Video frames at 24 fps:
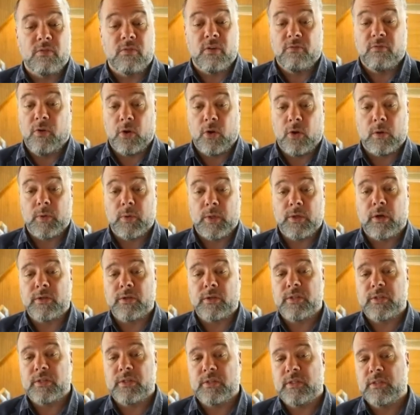more of a
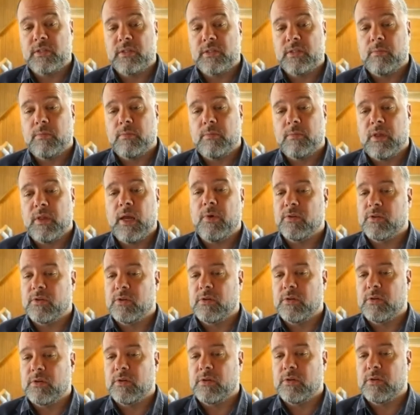vulnerable narcissism thing,
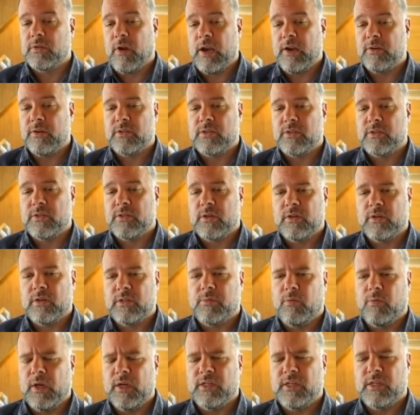but in terms of grandiose
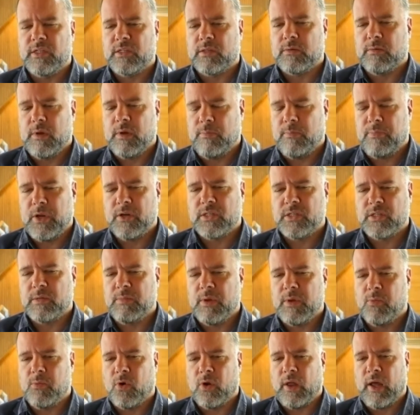narcissism, it really does
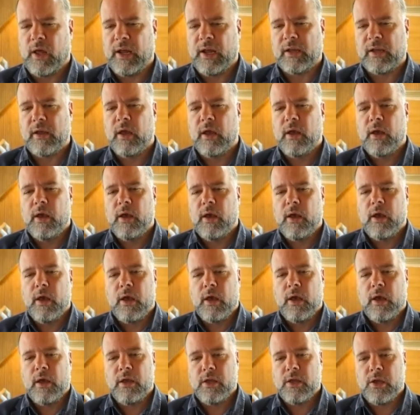appears to be more like
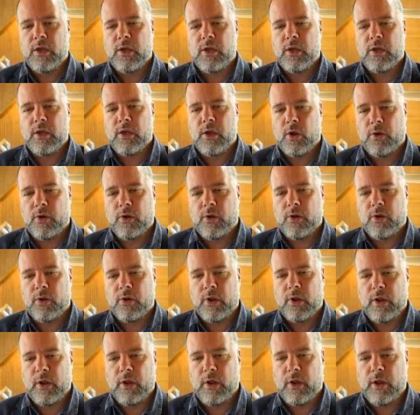your
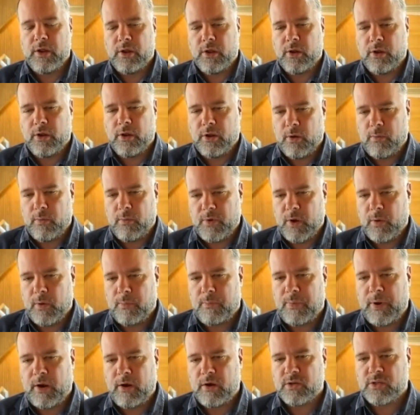
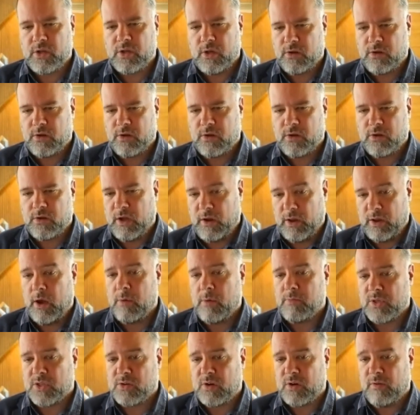parents,
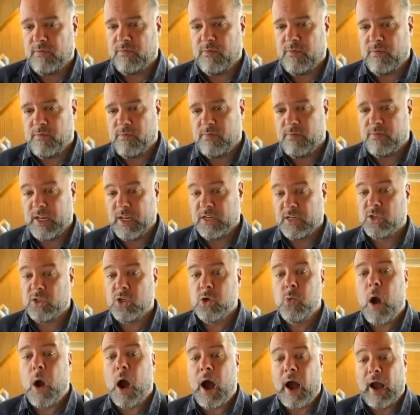they almost sort of
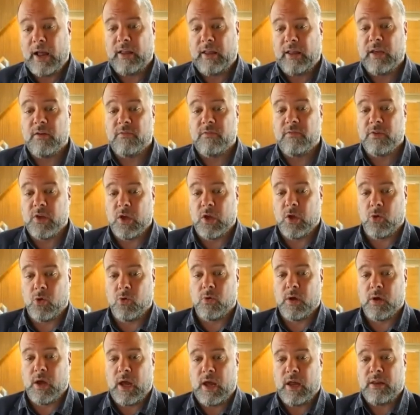think too highly of
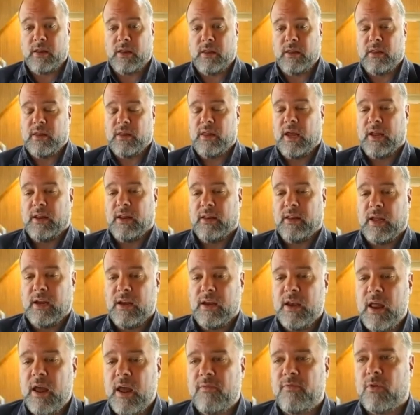you, and
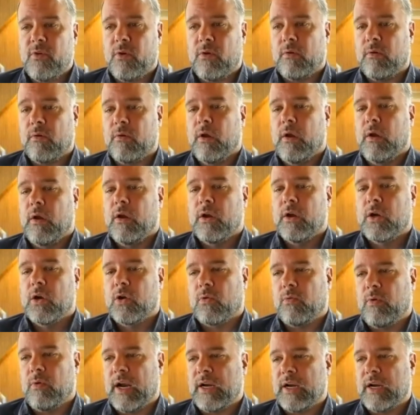they never
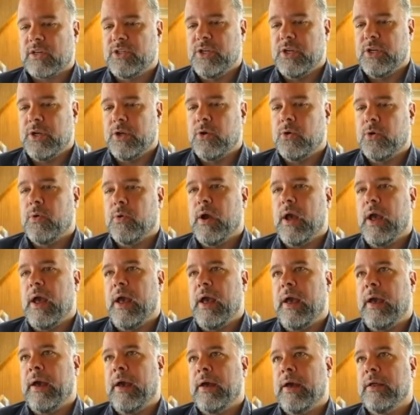correct you,
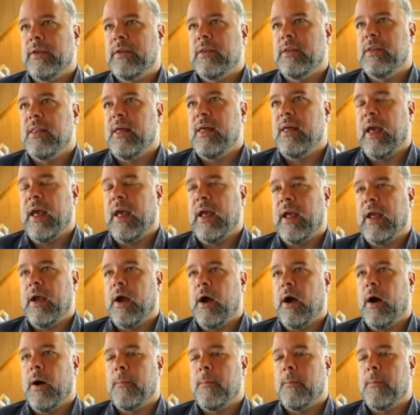and
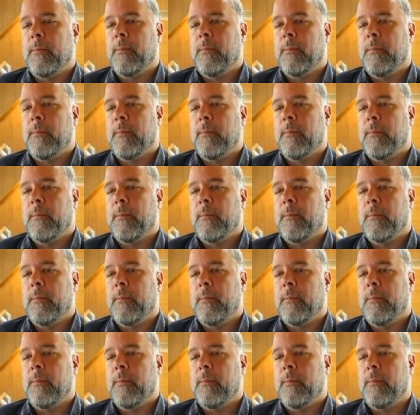and